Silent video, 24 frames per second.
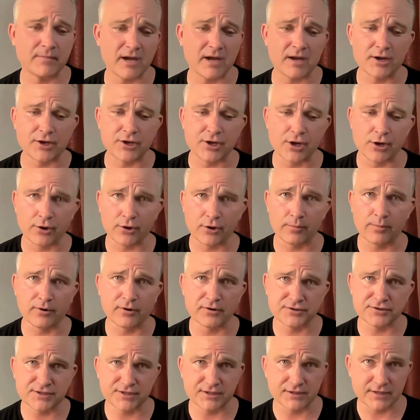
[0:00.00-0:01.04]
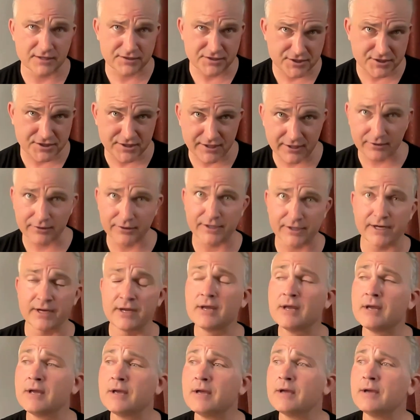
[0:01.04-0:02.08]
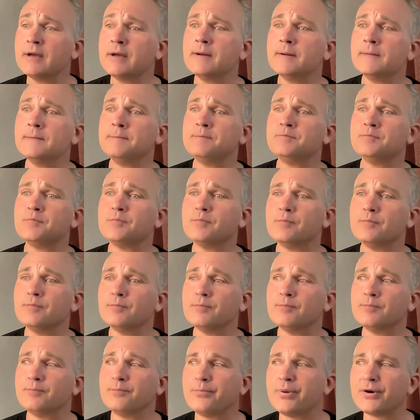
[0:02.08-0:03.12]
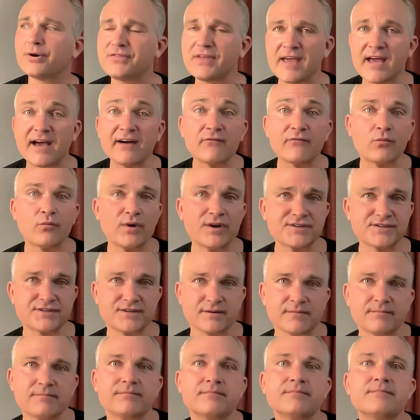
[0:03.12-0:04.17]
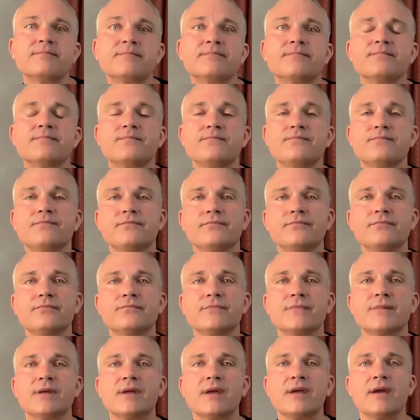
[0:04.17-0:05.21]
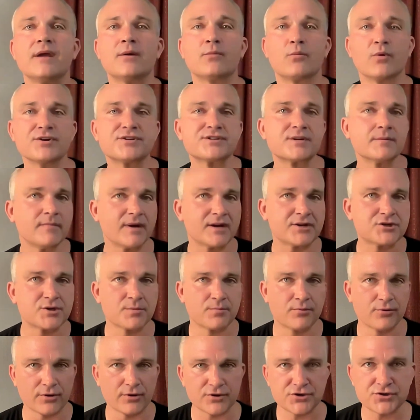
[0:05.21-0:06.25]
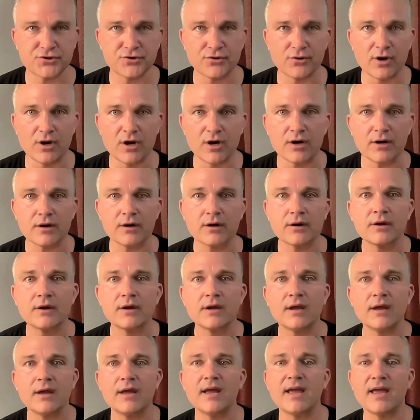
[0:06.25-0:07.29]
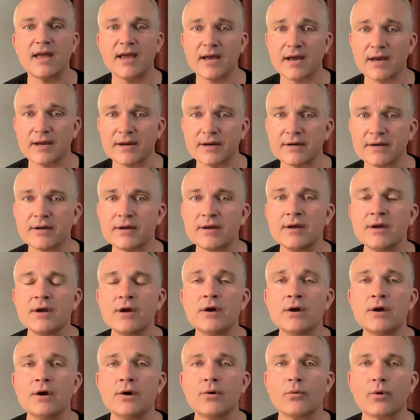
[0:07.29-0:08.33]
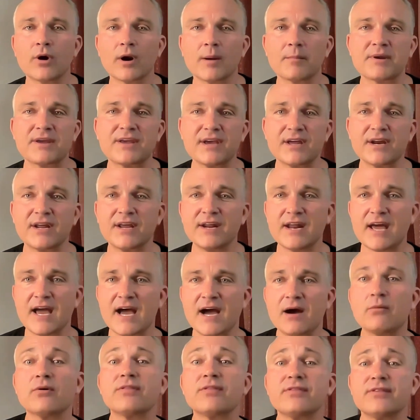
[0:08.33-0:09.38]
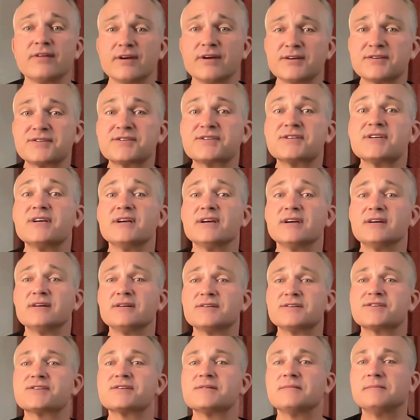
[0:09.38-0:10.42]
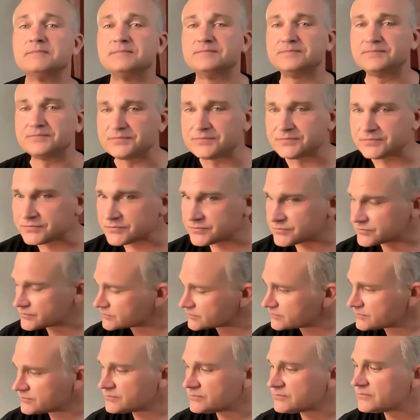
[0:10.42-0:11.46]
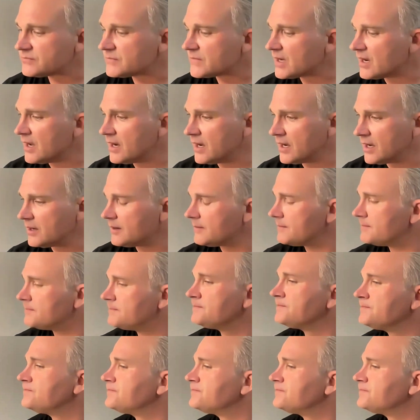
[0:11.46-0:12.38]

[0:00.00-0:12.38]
a younger person necessarily, but they have wisdom. And wisdom makes you pretty strong. And what I'm getting at with this is um,